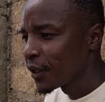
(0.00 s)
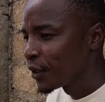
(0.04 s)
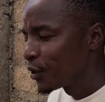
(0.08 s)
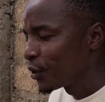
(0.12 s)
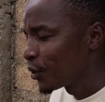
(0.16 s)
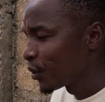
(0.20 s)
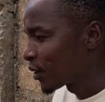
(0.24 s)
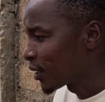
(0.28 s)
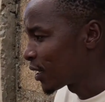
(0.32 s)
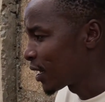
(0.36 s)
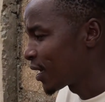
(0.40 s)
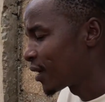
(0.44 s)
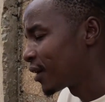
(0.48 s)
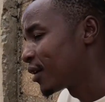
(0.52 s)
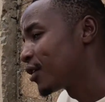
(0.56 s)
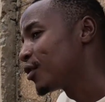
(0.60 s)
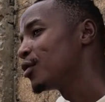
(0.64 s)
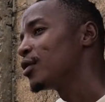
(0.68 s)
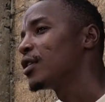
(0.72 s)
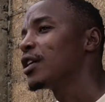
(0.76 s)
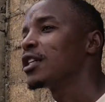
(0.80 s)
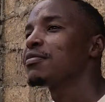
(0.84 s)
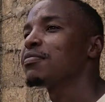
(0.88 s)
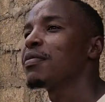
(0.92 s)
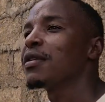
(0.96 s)
You're
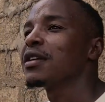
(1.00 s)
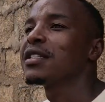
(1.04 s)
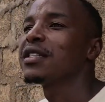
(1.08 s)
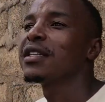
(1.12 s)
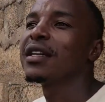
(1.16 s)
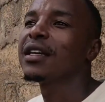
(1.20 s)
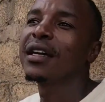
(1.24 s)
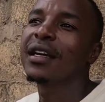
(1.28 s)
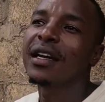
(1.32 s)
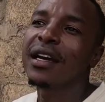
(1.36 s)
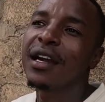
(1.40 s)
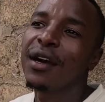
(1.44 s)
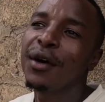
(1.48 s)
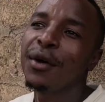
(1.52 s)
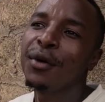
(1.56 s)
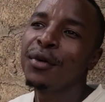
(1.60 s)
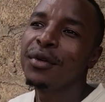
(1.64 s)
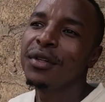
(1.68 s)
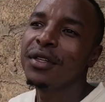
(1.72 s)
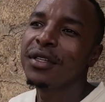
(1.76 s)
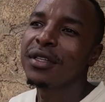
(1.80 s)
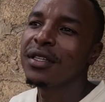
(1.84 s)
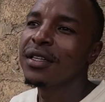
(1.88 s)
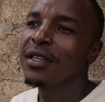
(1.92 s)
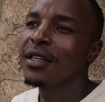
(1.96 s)
just passing
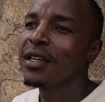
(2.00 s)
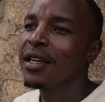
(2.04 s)
around,